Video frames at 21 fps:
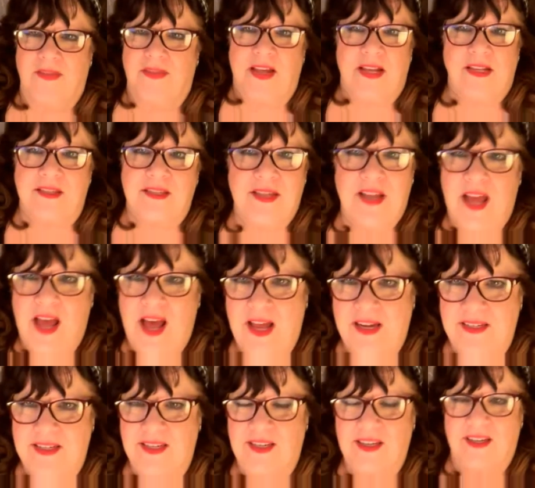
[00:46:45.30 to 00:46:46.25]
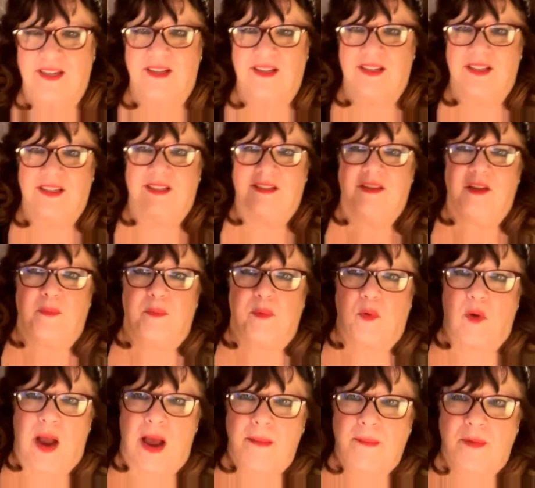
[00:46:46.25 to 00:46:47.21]
that's not the
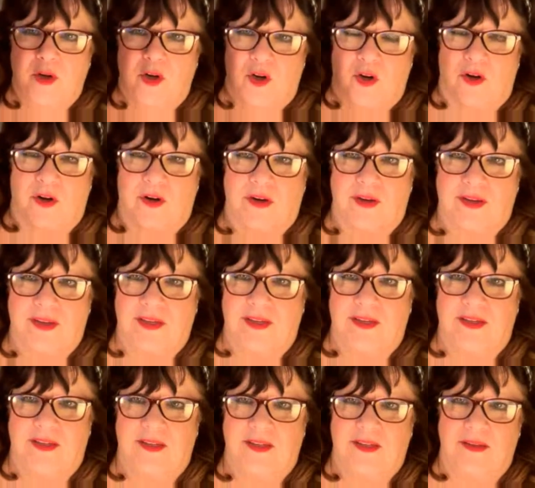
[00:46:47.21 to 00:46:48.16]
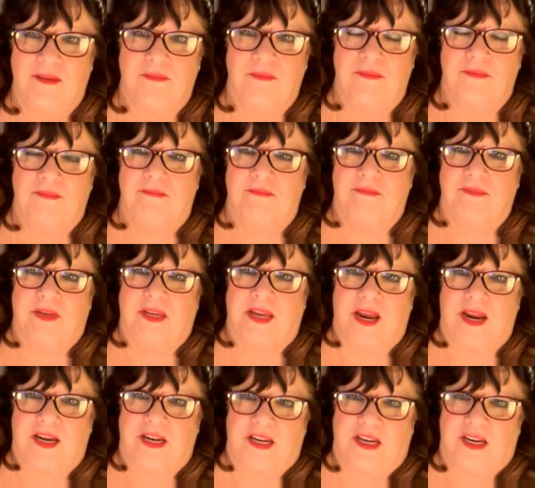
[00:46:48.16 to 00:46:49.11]
barometer,
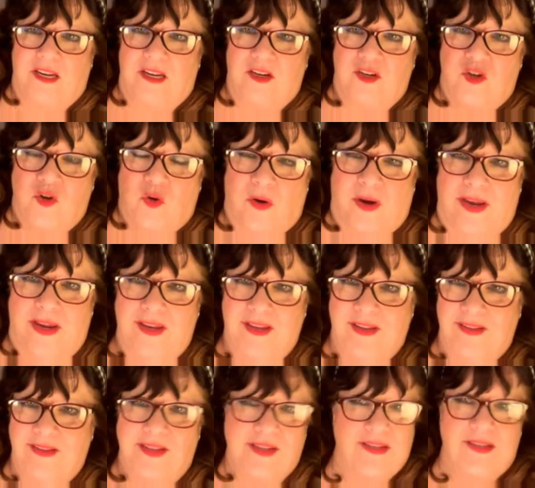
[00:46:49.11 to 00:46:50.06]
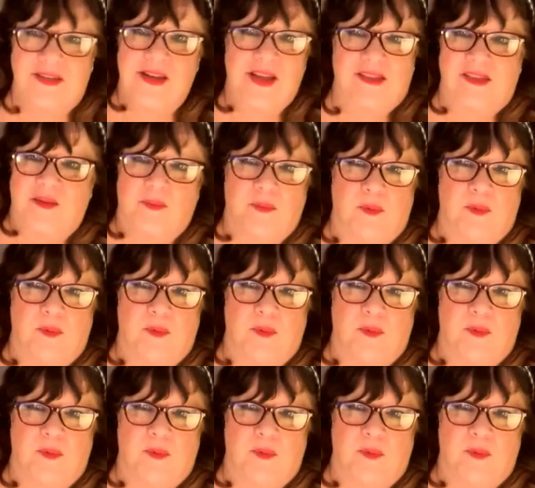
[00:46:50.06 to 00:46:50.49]
Katie Joy. That's not